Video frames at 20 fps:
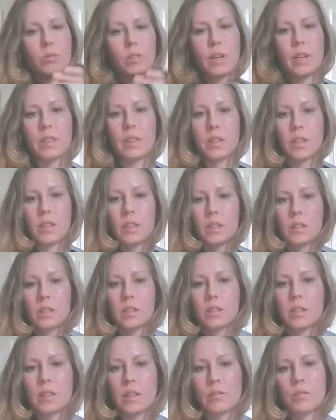I think
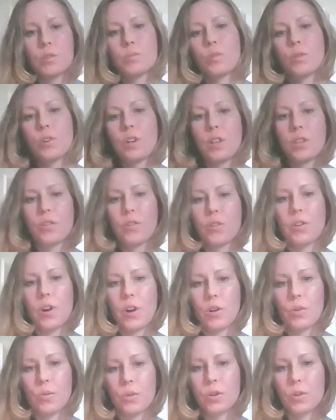that was pretty
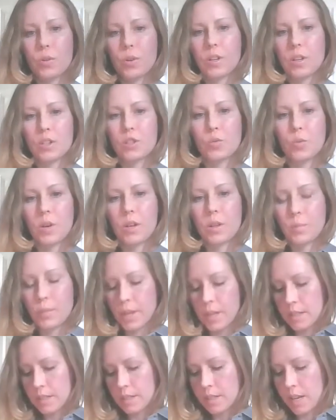thorough. We're going on 20
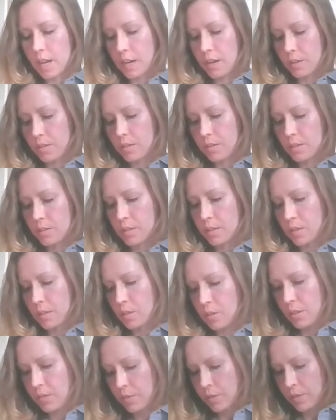minutes now.
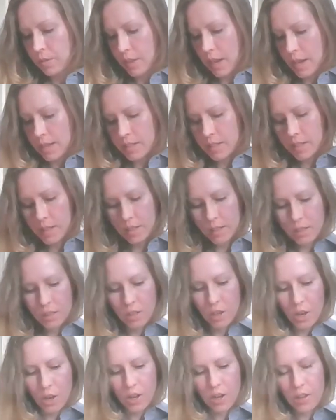So if you've lasted this
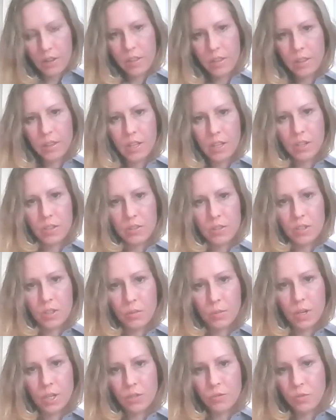long, thank you so
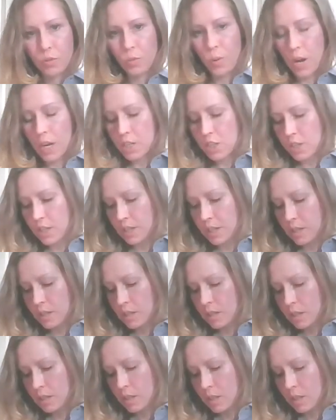much for watching.